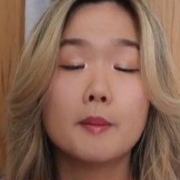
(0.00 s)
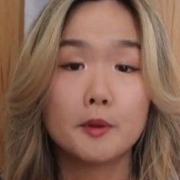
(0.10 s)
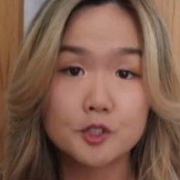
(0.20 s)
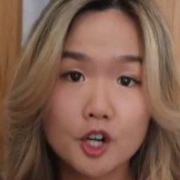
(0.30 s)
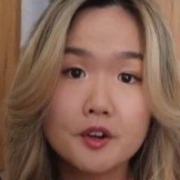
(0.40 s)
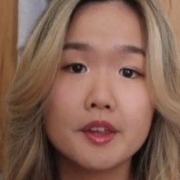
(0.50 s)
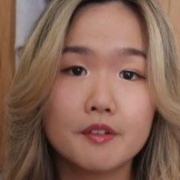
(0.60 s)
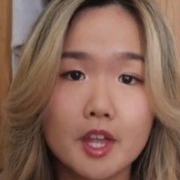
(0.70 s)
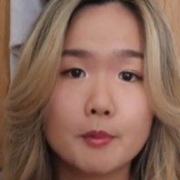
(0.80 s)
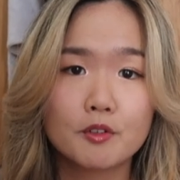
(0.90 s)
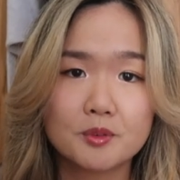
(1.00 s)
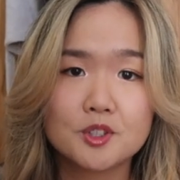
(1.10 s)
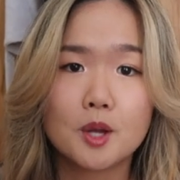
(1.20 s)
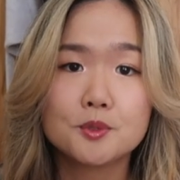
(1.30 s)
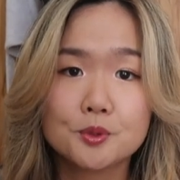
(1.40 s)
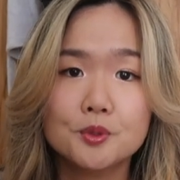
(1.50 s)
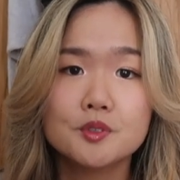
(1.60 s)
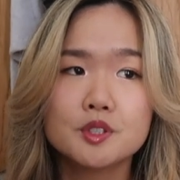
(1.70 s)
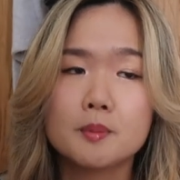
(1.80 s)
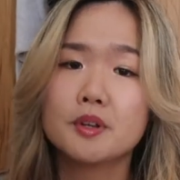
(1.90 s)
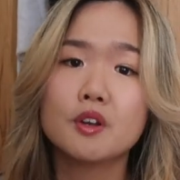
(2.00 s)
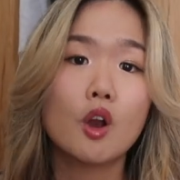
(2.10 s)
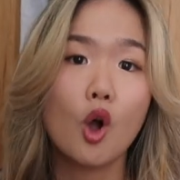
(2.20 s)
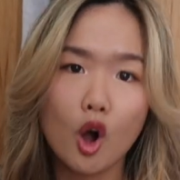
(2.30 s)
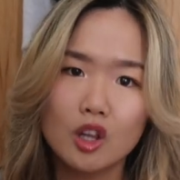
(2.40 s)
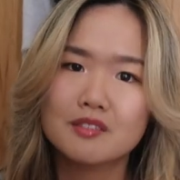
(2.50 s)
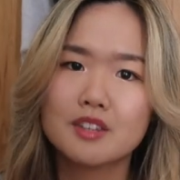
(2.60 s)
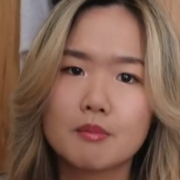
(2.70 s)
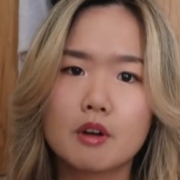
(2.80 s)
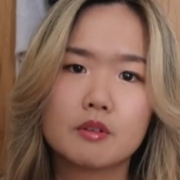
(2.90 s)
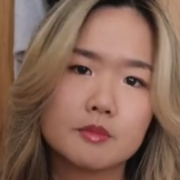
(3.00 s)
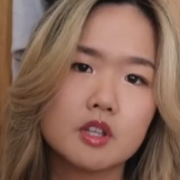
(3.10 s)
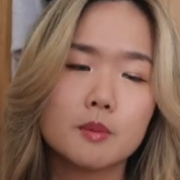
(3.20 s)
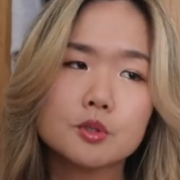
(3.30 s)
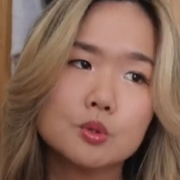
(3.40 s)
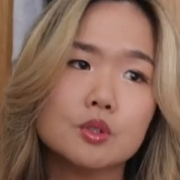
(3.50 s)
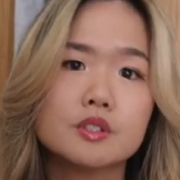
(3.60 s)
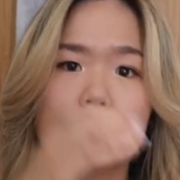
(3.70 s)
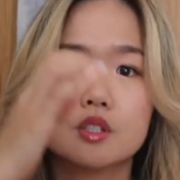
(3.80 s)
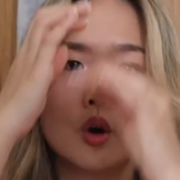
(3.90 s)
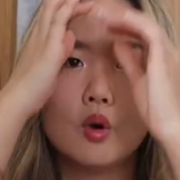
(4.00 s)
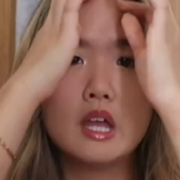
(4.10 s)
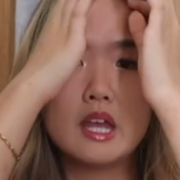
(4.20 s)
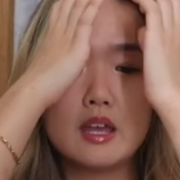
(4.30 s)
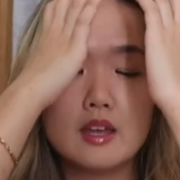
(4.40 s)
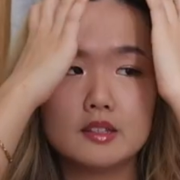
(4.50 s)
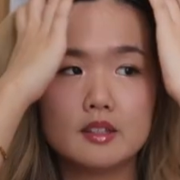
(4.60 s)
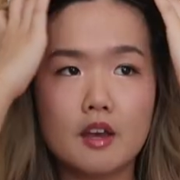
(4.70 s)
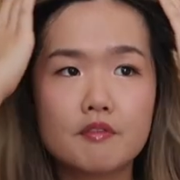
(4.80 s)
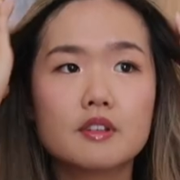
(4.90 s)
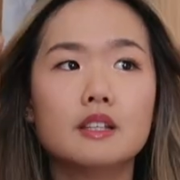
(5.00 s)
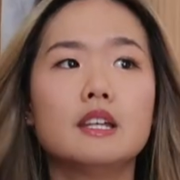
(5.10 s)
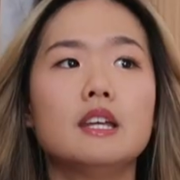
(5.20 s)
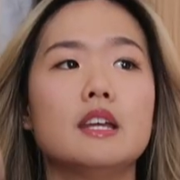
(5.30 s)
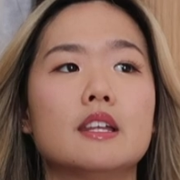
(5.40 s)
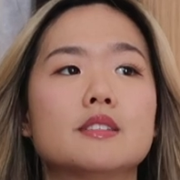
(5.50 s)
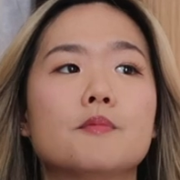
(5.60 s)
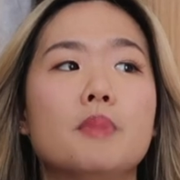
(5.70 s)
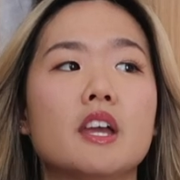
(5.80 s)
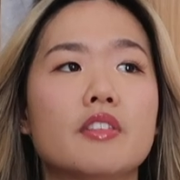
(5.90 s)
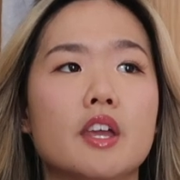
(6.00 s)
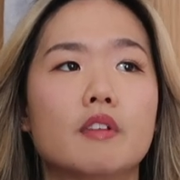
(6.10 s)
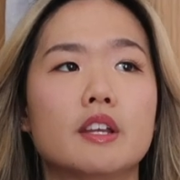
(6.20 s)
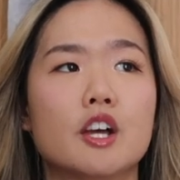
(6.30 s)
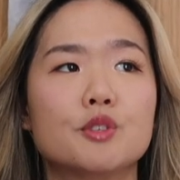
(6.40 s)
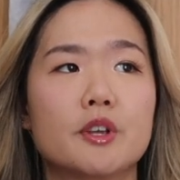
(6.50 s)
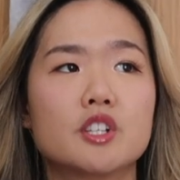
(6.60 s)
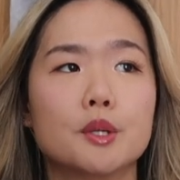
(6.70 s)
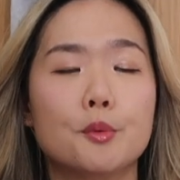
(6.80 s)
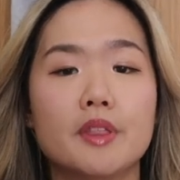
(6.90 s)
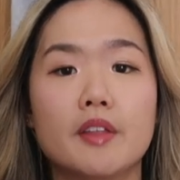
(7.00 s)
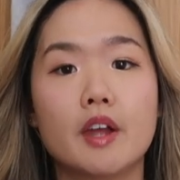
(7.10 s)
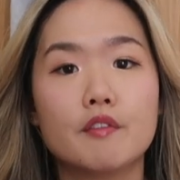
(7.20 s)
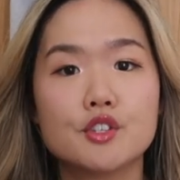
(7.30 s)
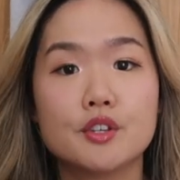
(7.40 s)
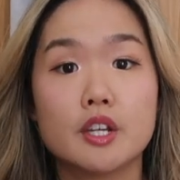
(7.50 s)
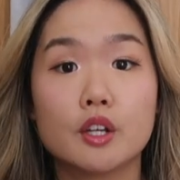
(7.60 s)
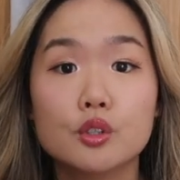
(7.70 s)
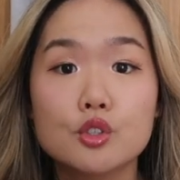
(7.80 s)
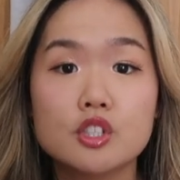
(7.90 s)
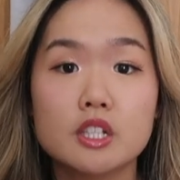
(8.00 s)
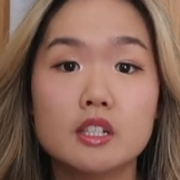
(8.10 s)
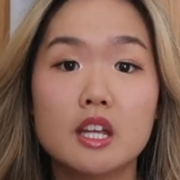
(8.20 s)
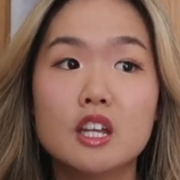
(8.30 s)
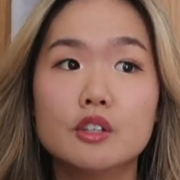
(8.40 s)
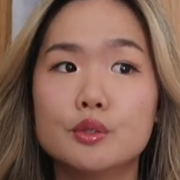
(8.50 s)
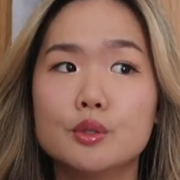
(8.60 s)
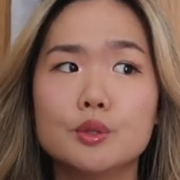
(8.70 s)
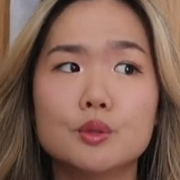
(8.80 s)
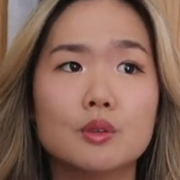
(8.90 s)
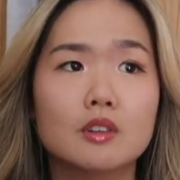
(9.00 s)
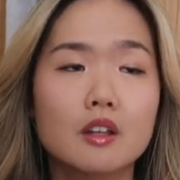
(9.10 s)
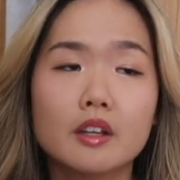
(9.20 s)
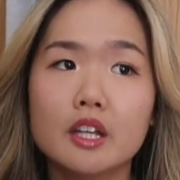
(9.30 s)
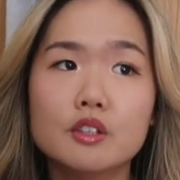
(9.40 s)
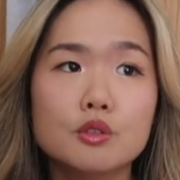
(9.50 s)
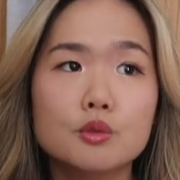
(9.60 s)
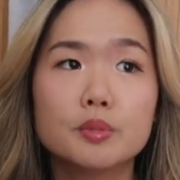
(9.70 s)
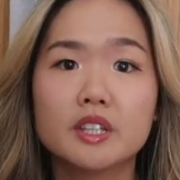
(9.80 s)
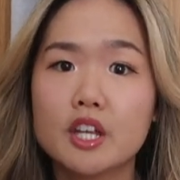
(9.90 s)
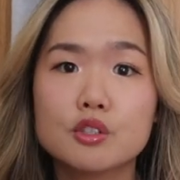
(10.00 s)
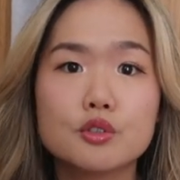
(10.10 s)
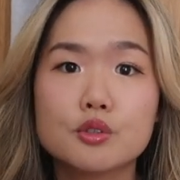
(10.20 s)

Majority of them are from the top schools, but not all of them are from the top schools. So definitely it's a big thing right now, especially within diversity and inclusion, to look into potential